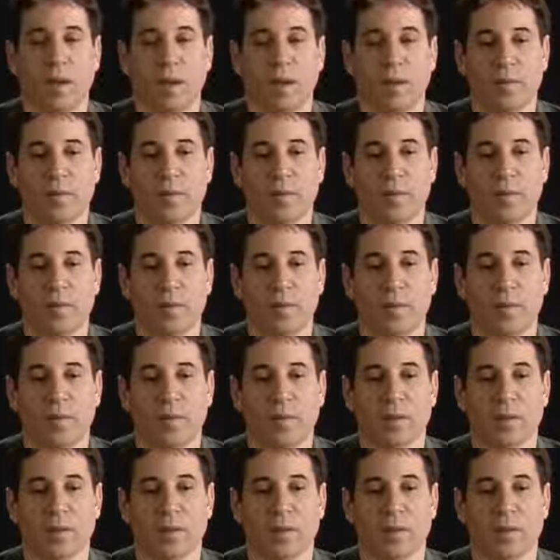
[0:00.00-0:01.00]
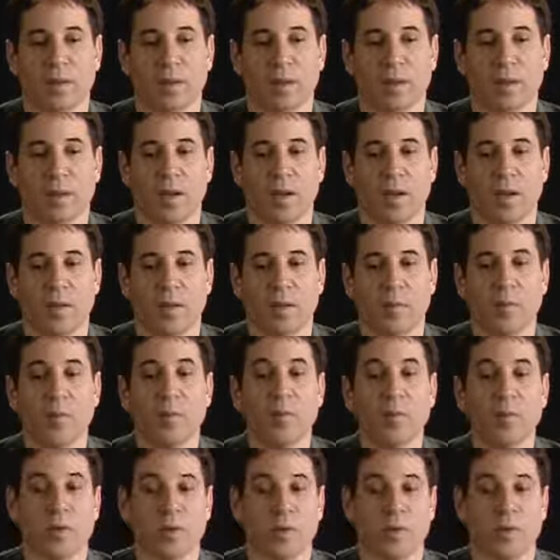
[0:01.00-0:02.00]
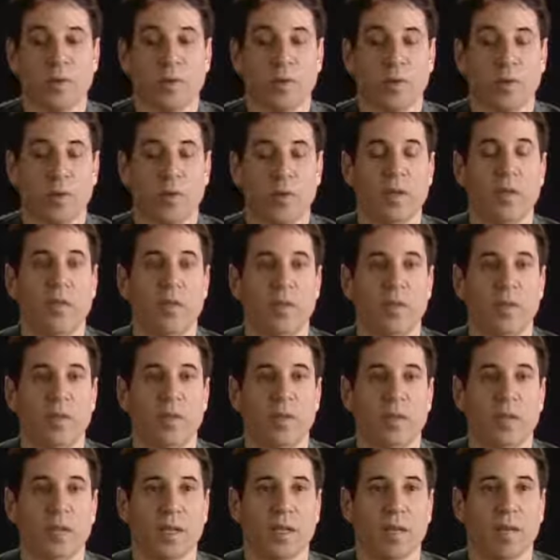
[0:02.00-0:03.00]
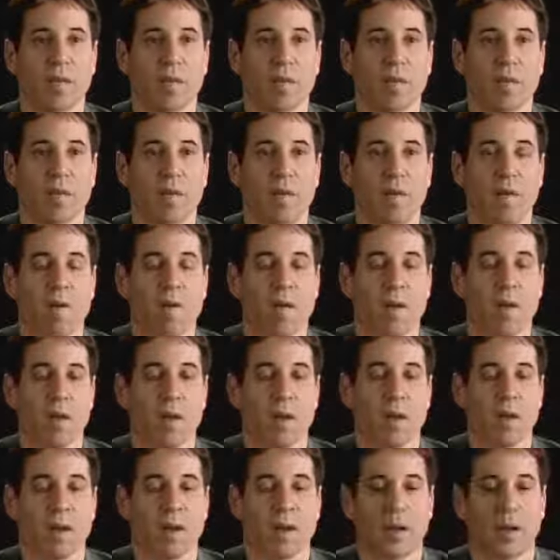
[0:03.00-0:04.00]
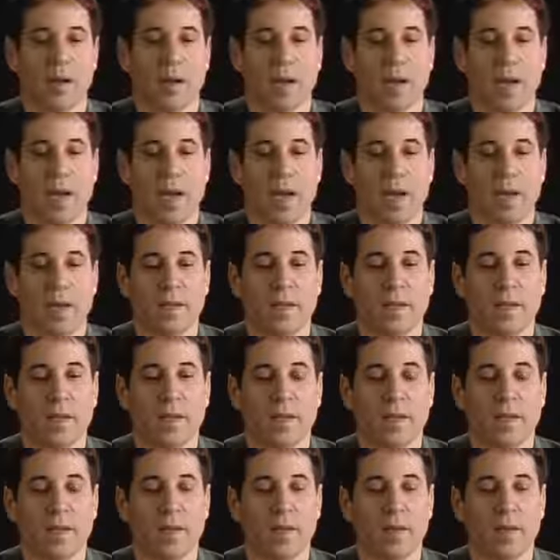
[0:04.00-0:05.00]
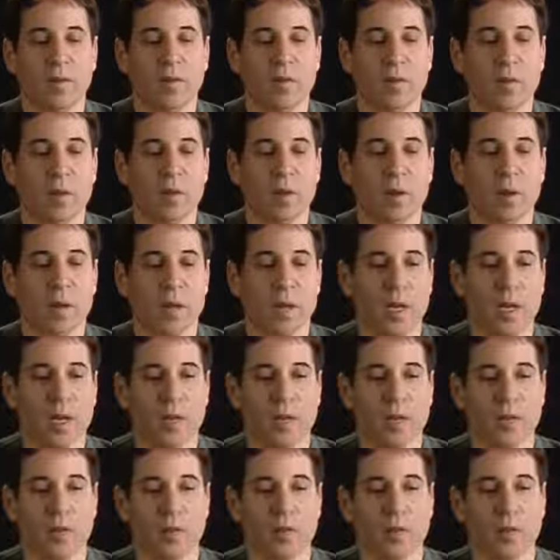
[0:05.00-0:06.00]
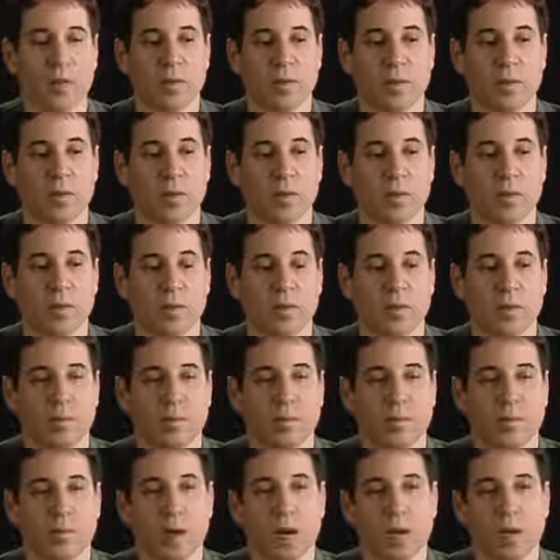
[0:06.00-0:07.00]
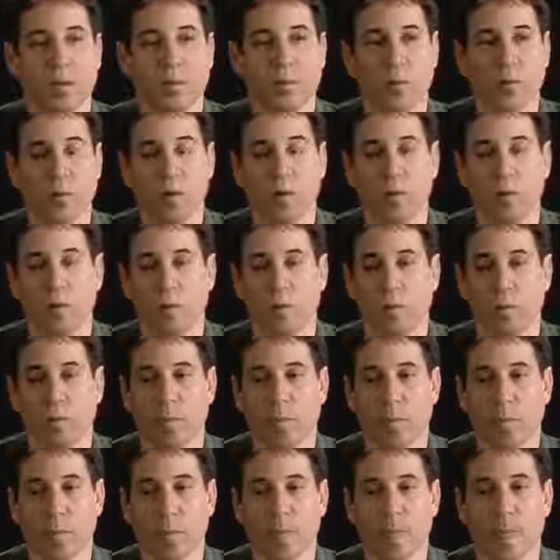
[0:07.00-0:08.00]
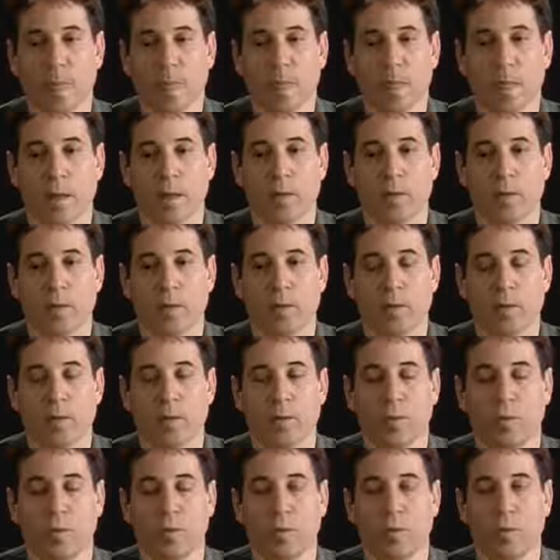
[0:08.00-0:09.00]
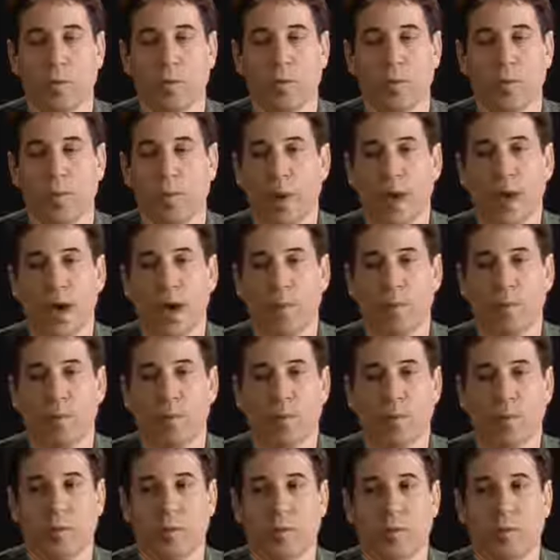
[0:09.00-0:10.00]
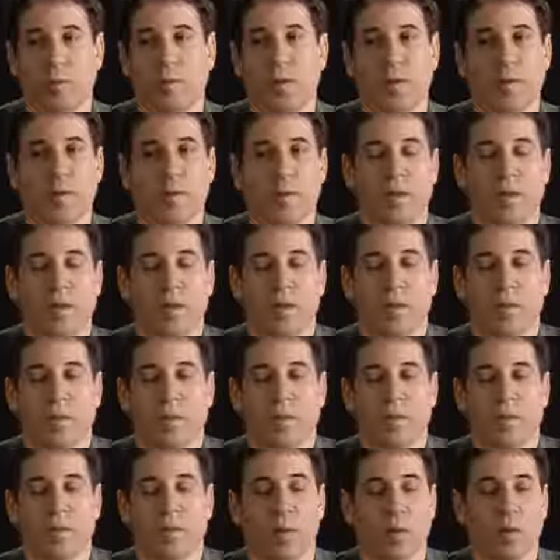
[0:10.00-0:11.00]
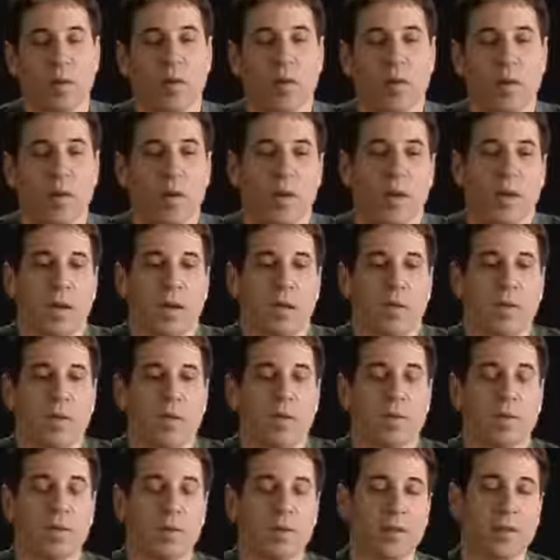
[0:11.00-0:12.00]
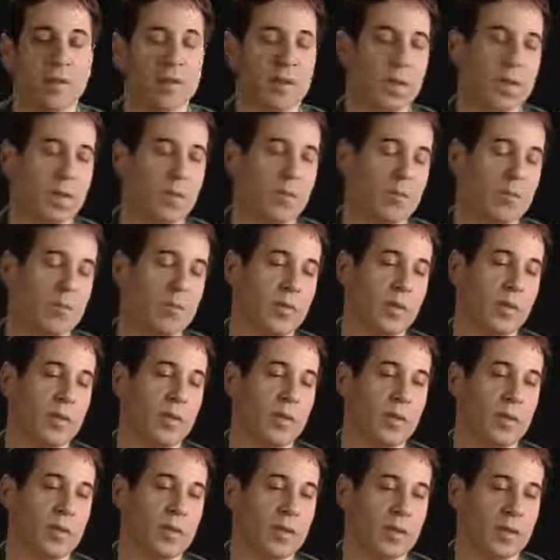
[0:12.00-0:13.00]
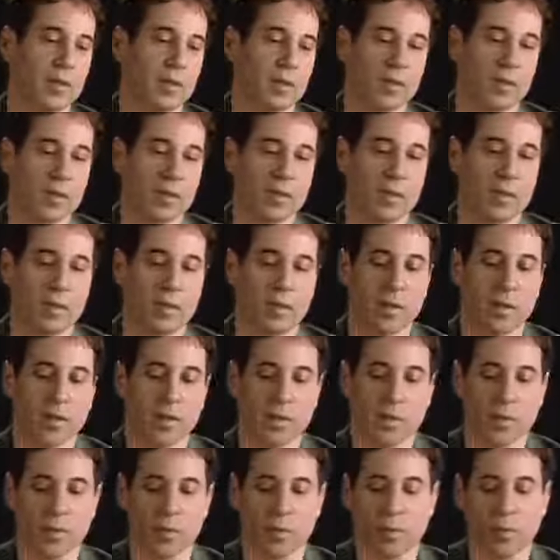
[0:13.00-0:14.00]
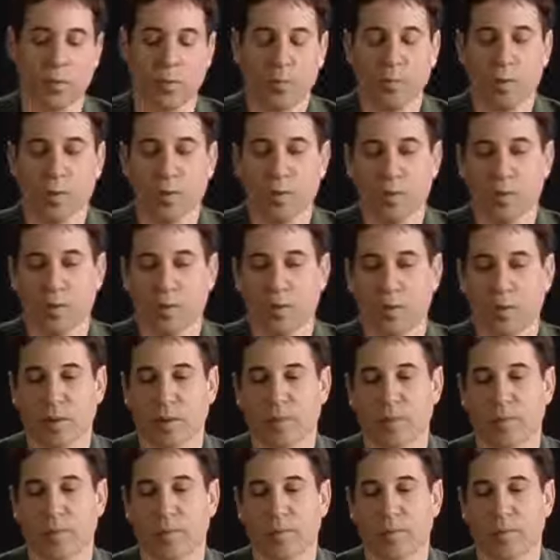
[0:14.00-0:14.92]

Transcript: I feel is musical or interesting. And I think of it all as rock and roll, or pop, or whatever name you want to call it. I don't think the name is really is important.